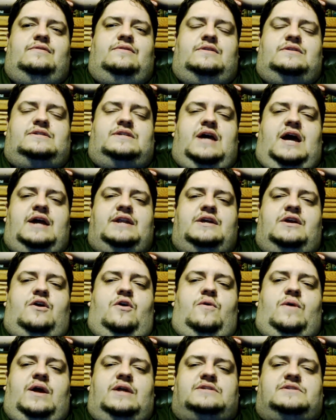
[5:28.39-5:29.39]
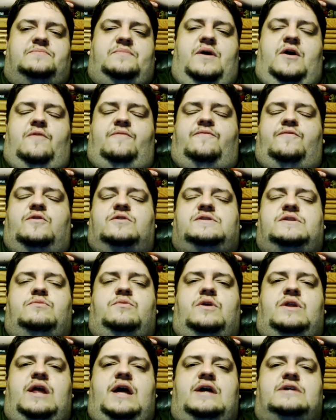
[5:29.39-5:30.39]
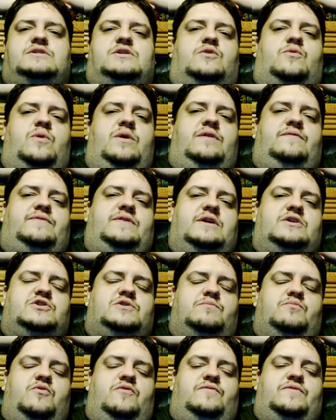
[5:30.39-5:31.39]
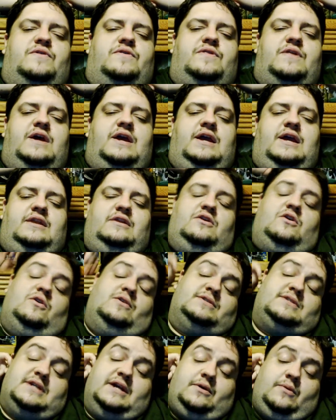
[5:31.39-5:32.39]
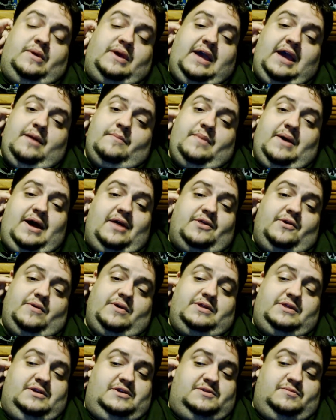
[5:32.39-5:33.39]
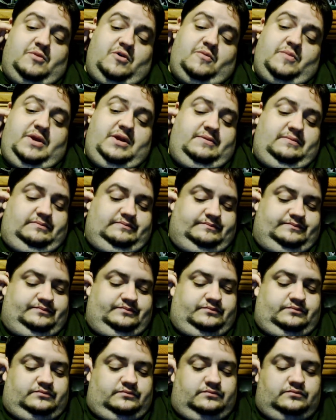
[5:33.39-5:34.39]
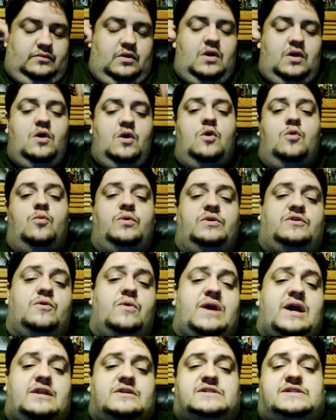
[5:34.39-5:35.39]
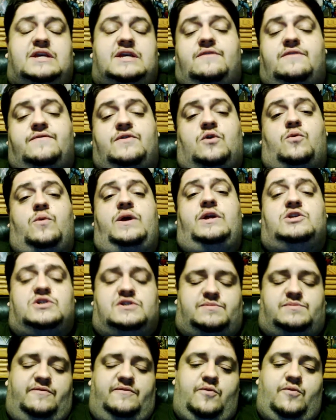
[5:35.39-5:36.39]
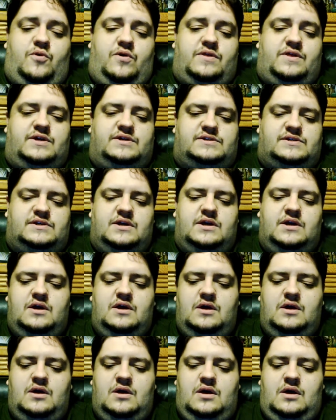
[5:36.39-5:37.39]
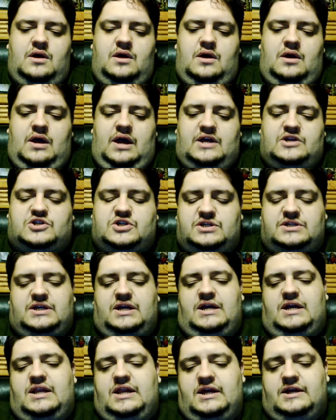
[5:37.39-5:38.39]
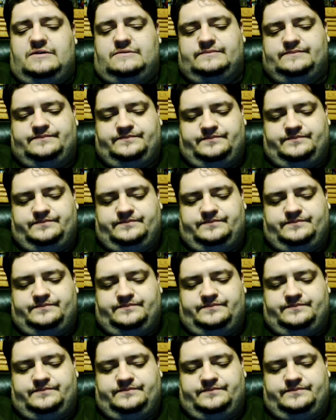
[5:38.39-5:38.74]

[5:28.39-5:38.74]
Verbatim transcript: decide to go get some help. First, they're going to ask the Queen if they should move the thing, and Colt's like, we can't bother at this moment. You do get a scene of the Queen just before this, and she's eating